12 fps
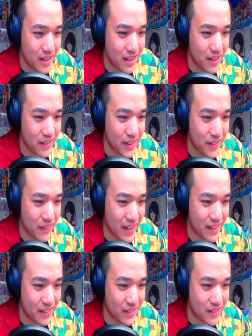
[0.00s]
Hurry,
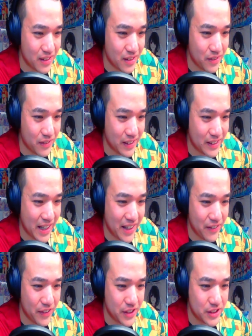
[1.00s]
man. What
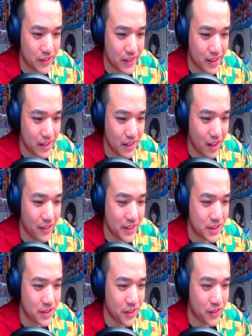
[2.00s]
game? What are you doing? Oh,
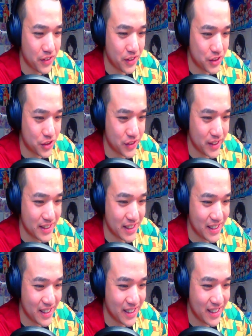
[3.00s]
he's going to throw the tree, isn't
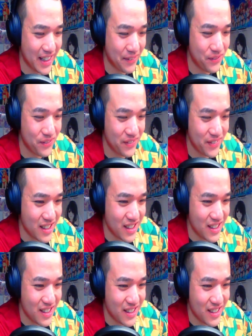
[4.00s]
he? Yep.
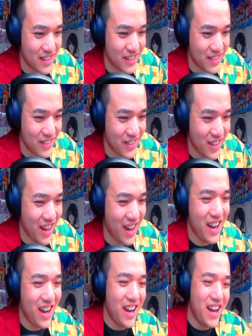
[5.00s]

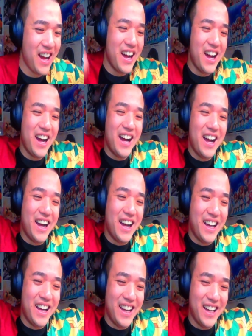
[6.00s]

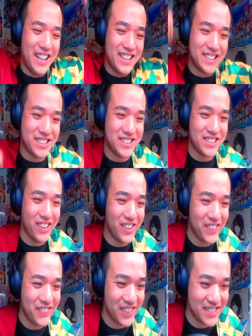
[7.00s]
Yeah! Show
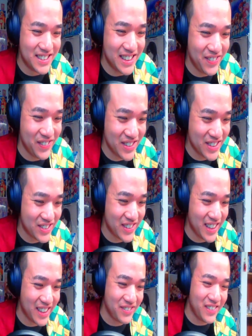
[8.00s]
him your demon
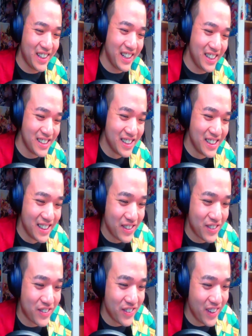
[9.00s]
strength, man!
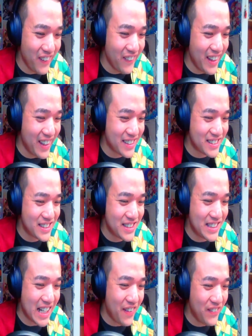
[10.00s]
Throw it!
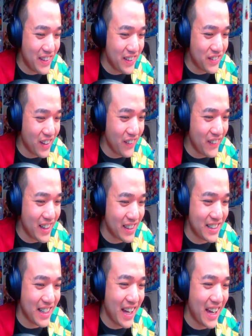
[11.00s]
Javelin, throw
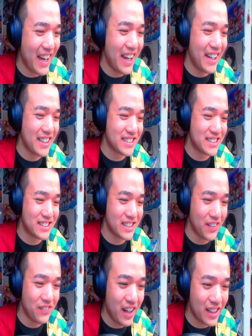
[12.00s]
it! Yes!
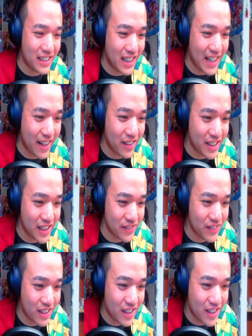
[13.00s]
Come on, land on
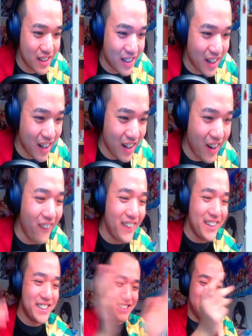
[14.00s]
him!
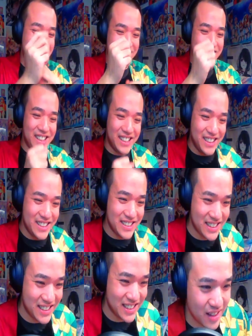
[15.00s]
Oh,
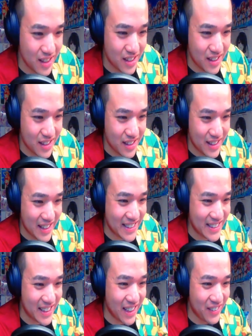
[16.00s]
nice!
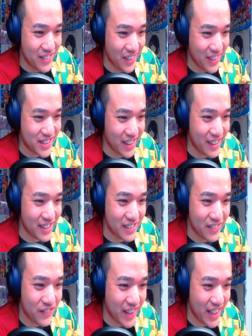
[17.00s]
Nezuko, your turn.
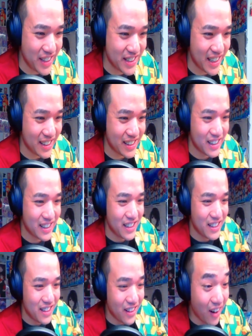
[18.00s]
Finish it.
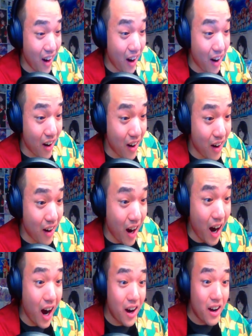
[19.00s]
Oh,
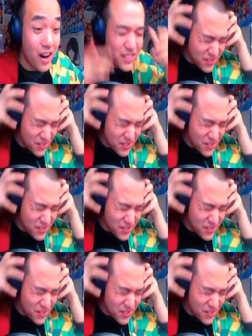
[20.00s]
oh.